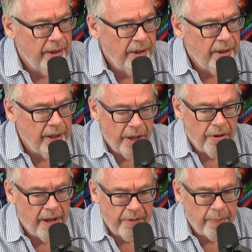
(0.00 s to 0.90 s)
Yeah. They
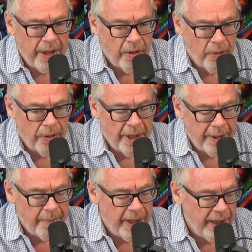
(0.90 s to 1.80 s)
don't have to pay a whole lot
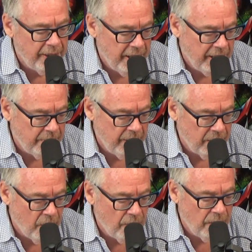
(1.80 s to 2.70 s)
of money and they can be
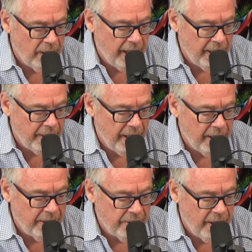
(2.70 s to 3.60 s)
local
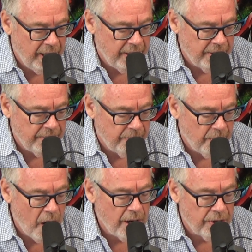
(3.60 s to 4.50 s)
and
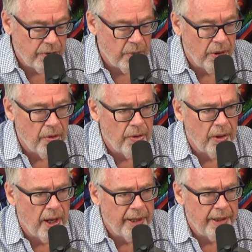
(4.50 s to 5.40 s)
market to a
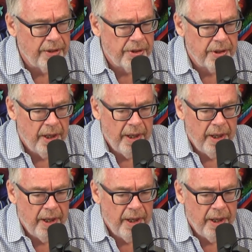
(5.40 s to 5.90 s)
local audience.